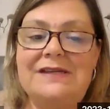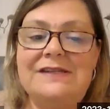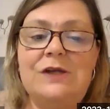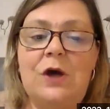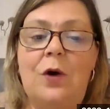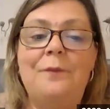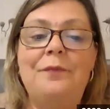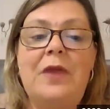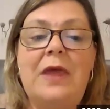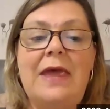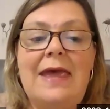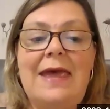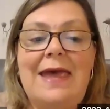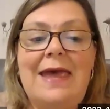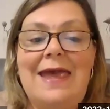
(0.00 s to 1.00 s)
So
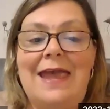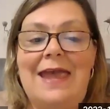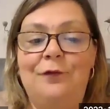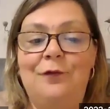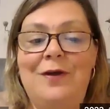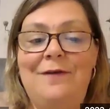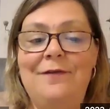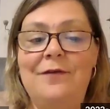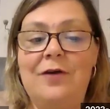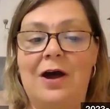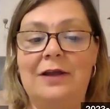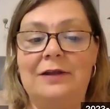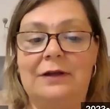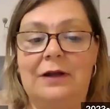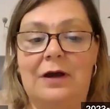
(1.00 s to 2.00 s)
if we've
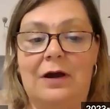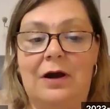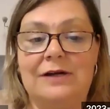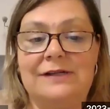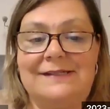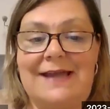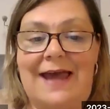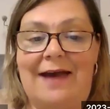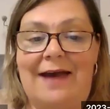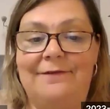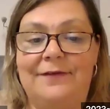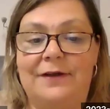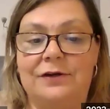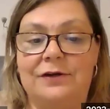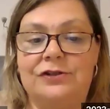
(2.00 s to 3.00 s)
got our
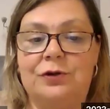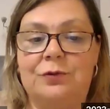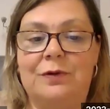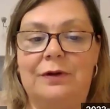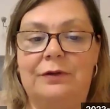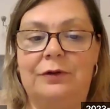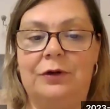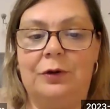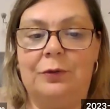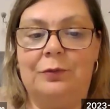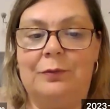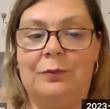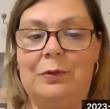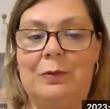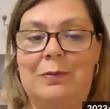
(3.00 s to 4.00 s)
staff here, so
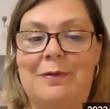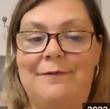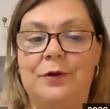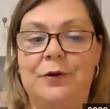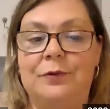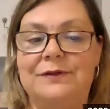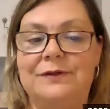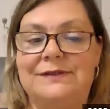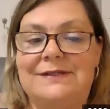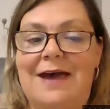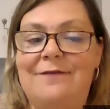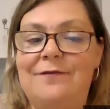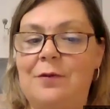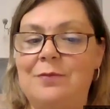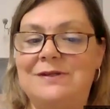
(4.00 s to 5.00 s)
we review, the
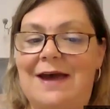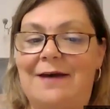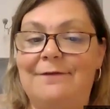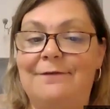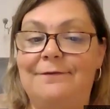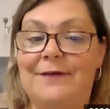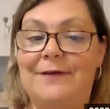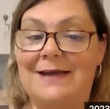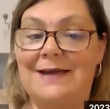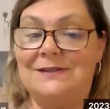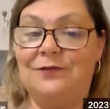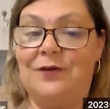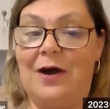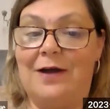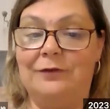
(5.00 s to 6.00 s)
staff always
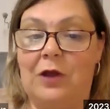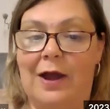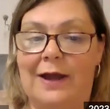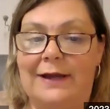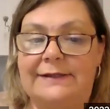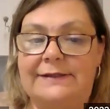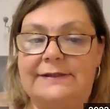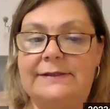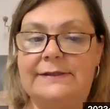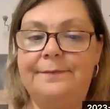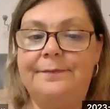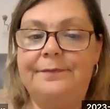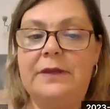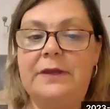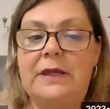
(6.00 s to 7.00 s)
has 5 lines.
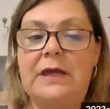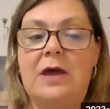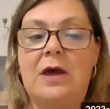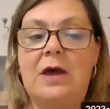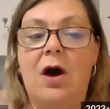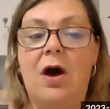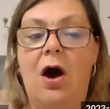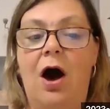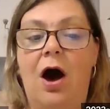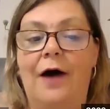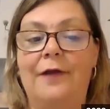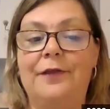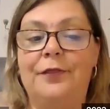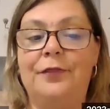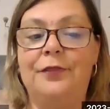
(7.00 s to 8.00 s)

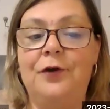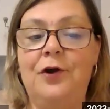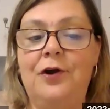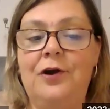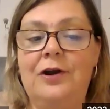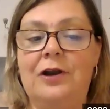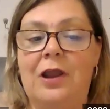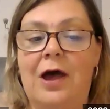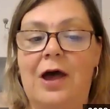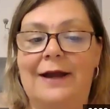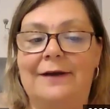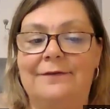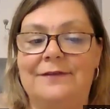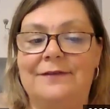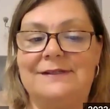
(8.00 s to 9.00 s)
On the third
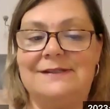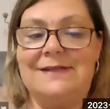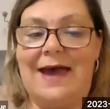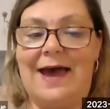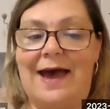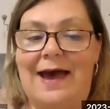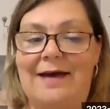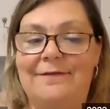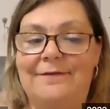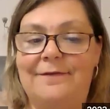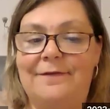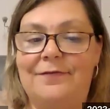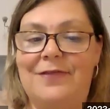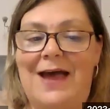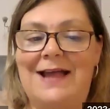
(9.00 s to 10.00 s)
line of the staff,
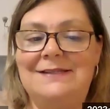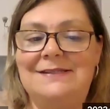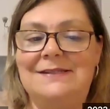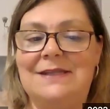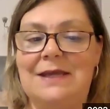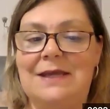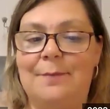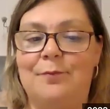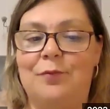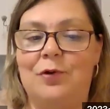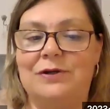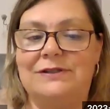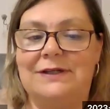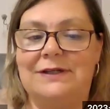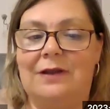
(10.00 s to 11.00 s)
that's the
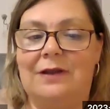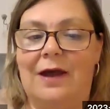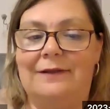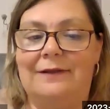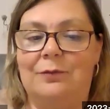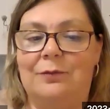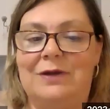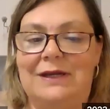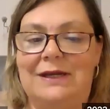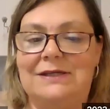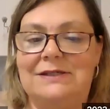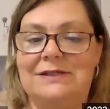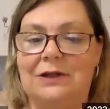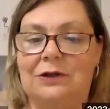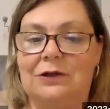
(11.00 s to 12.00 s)
important line that we
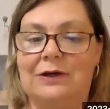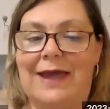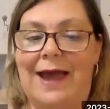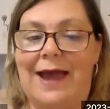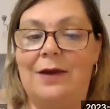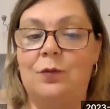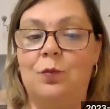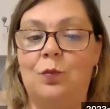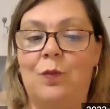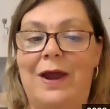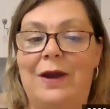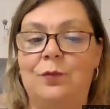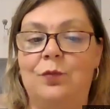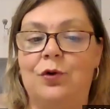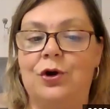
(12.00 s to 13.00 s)
need to look at
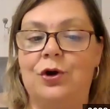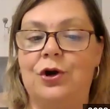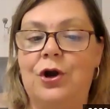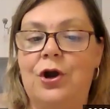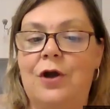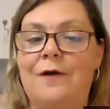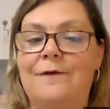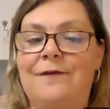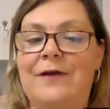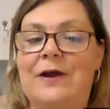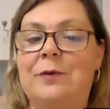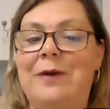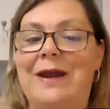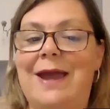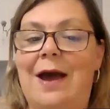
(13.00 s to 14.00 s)
when we're
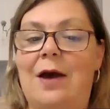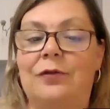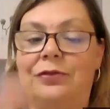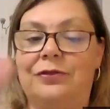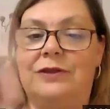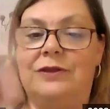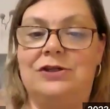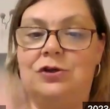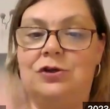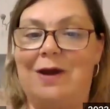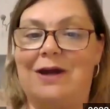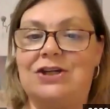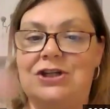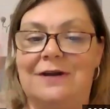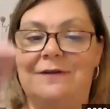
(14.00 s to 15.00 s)
figuring out the
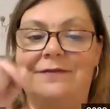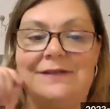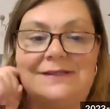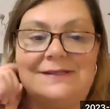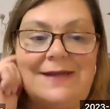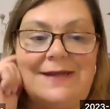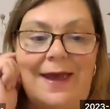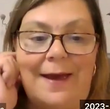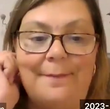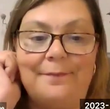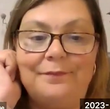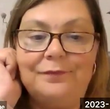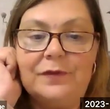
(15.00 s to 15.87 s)
direction of the stem.